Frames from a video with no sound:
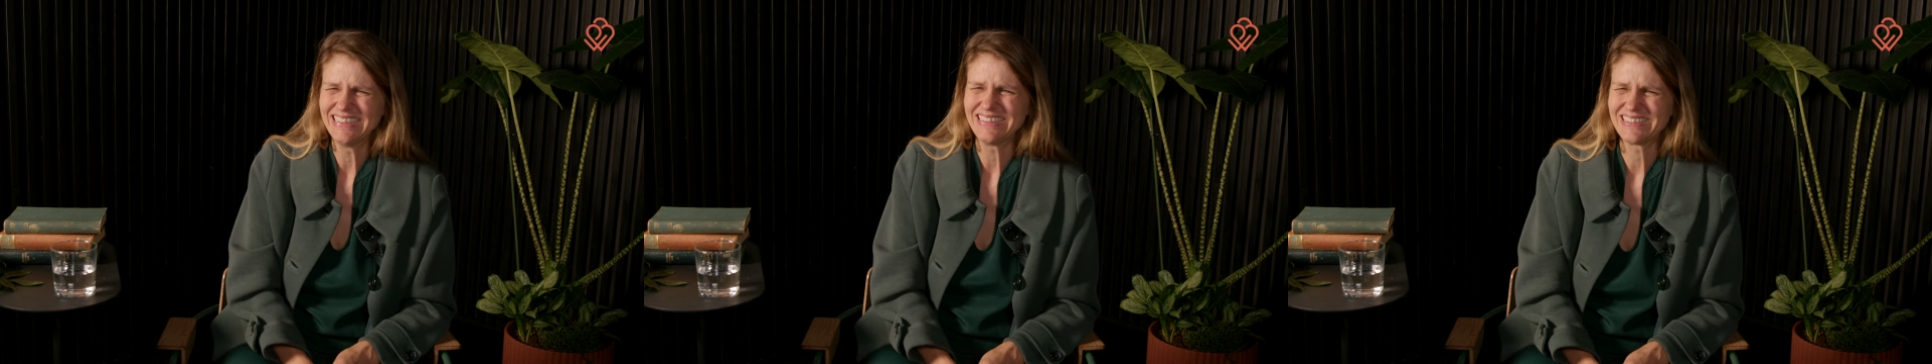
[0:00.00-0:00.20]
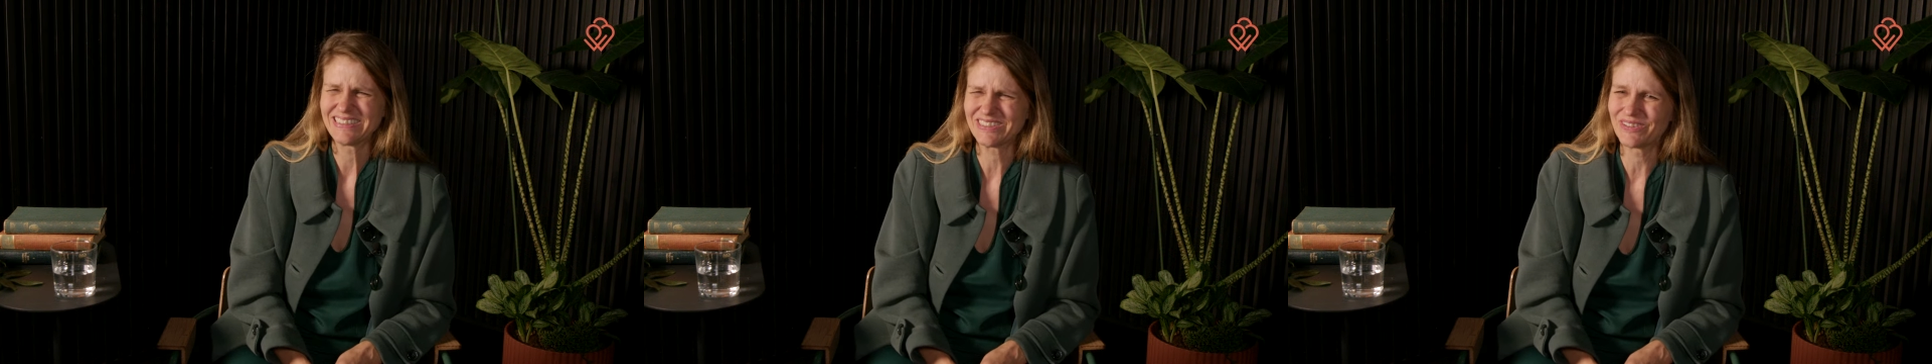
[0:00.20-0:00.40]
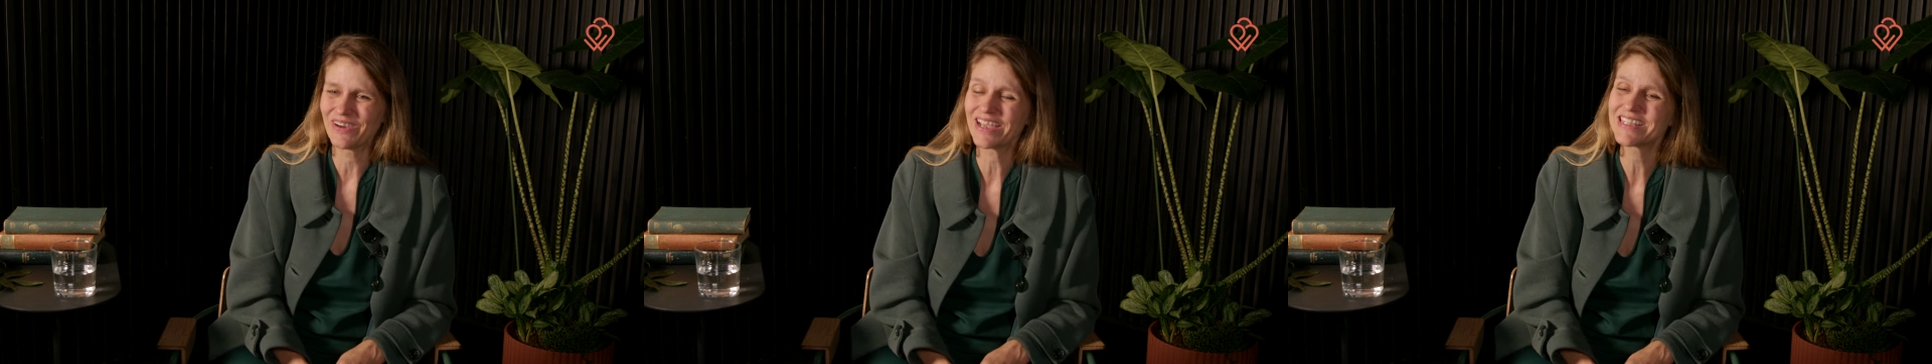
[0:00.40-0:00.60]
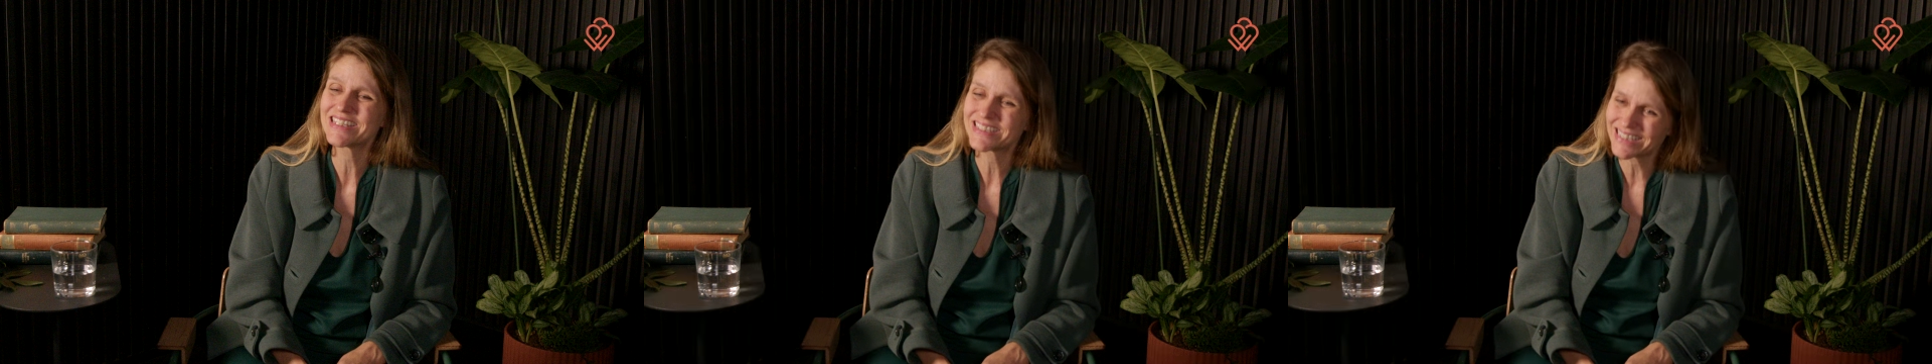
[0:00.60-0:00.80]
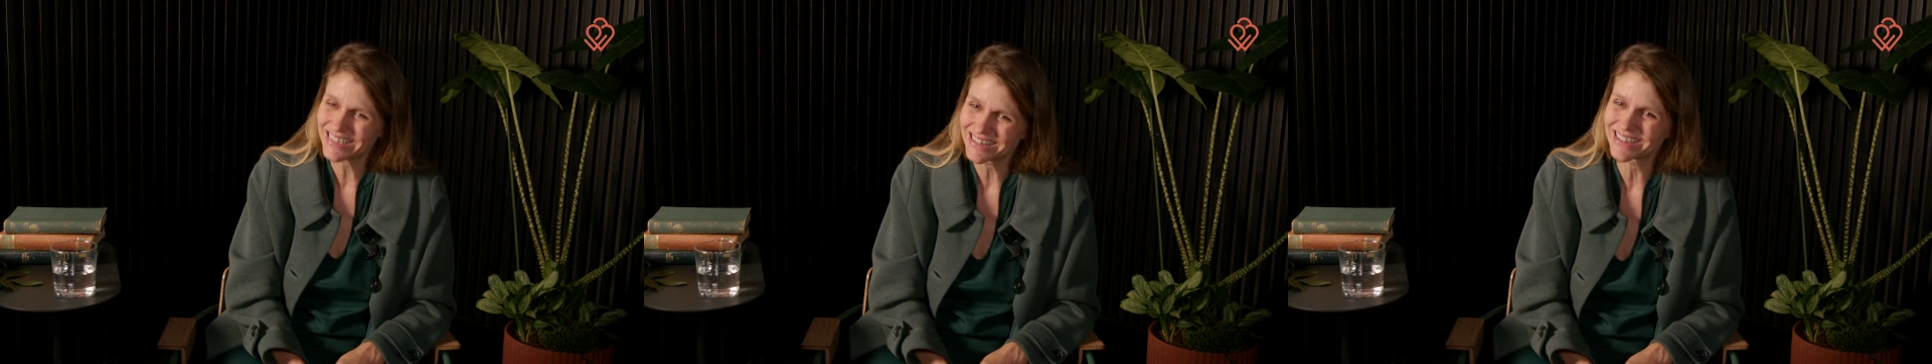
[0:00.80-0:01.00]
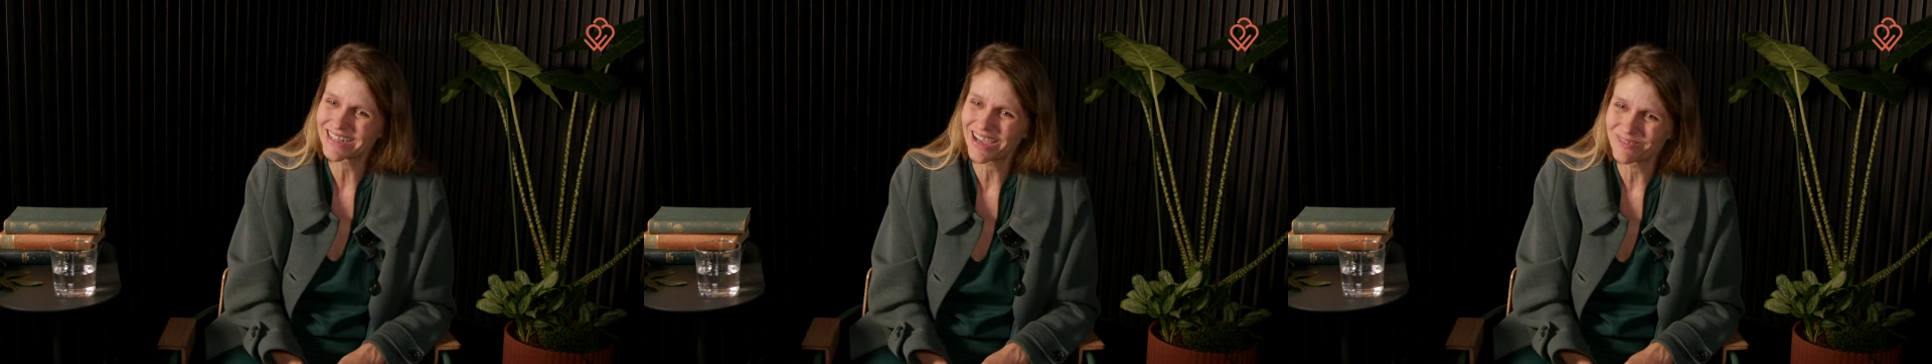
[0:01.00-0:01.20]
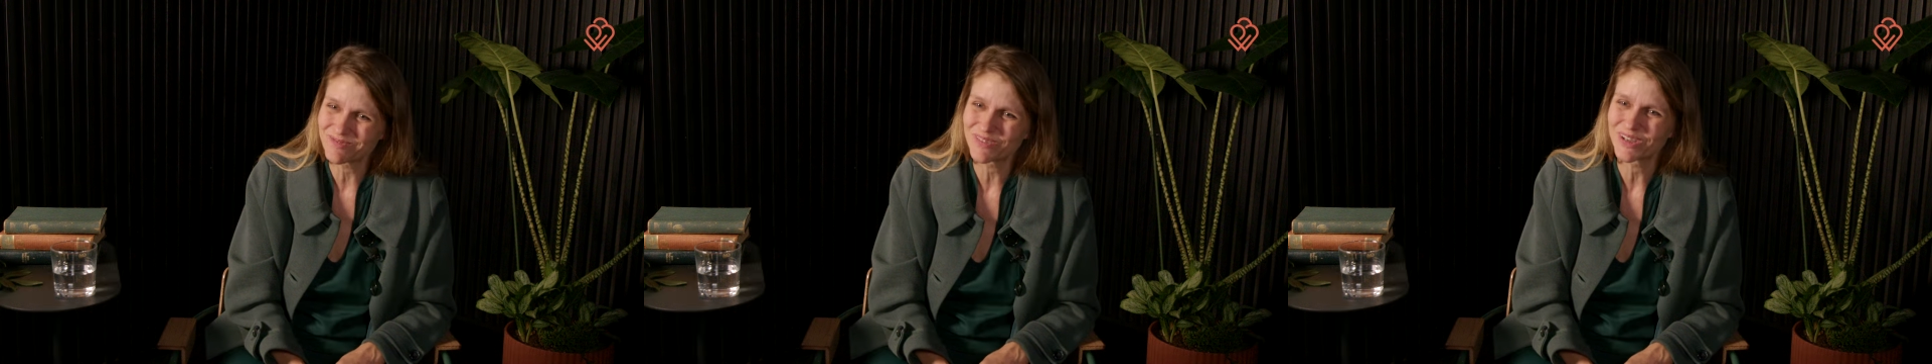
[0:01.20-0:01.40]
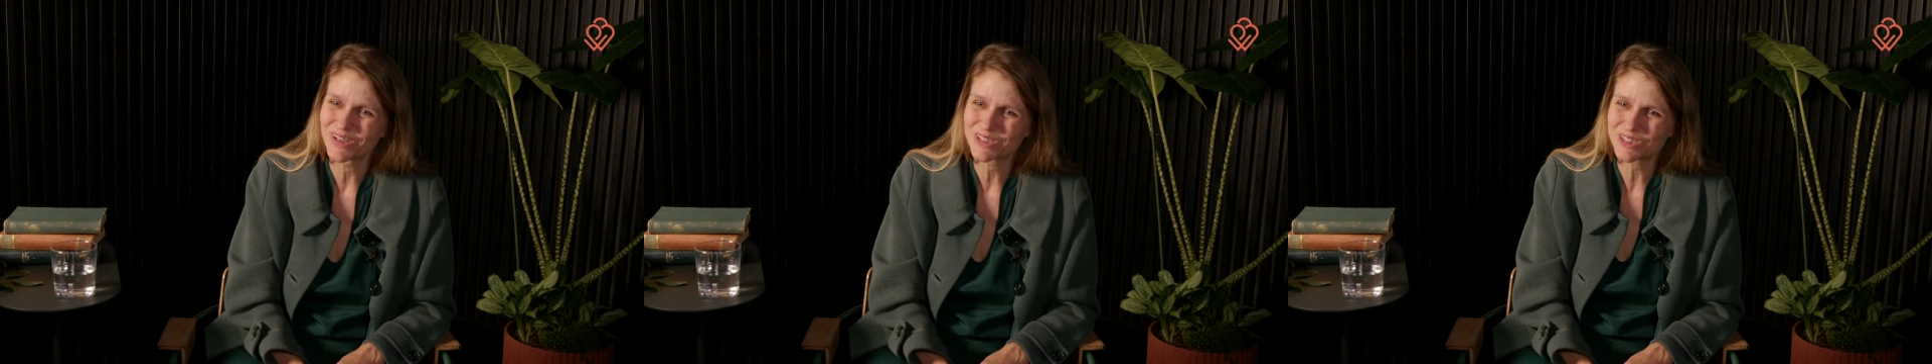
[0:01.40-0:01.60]
So I see that
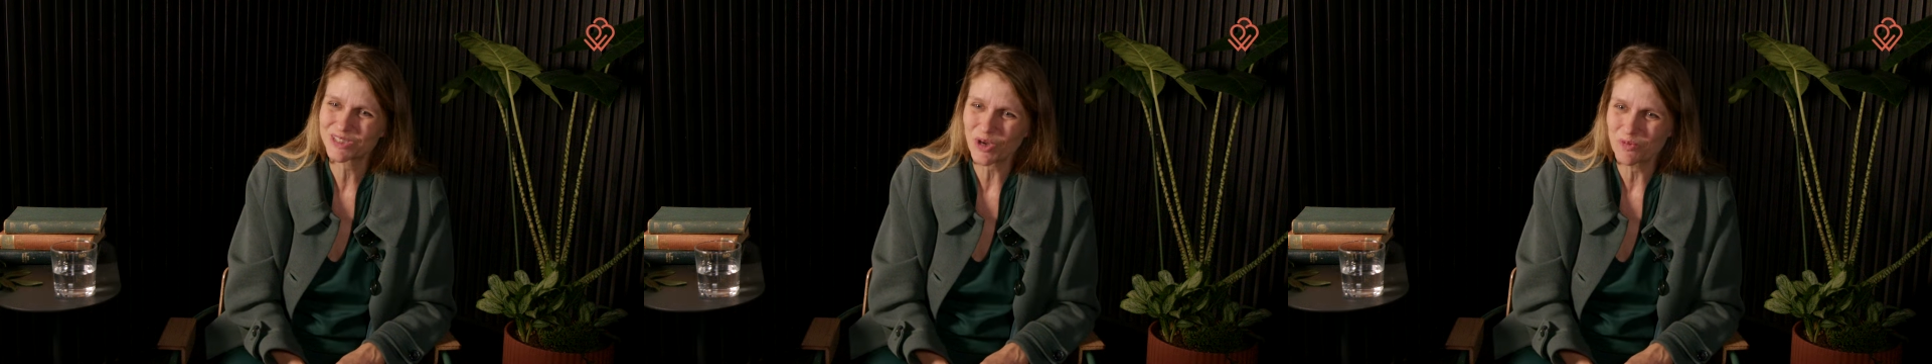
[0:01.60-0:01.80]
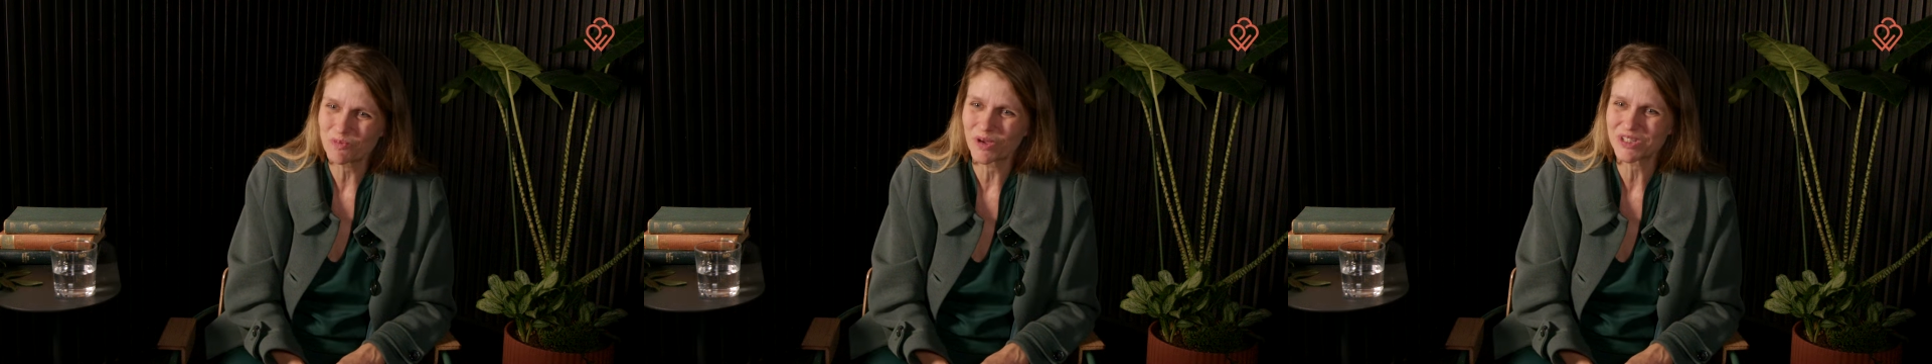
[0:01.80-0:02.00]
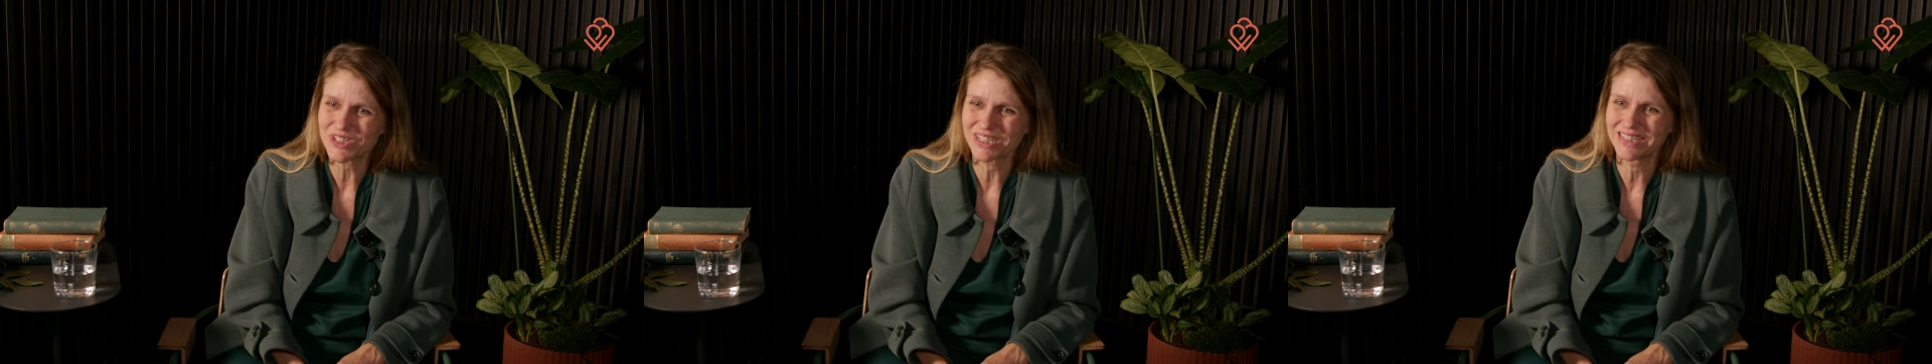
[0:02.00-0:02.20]
I'm so much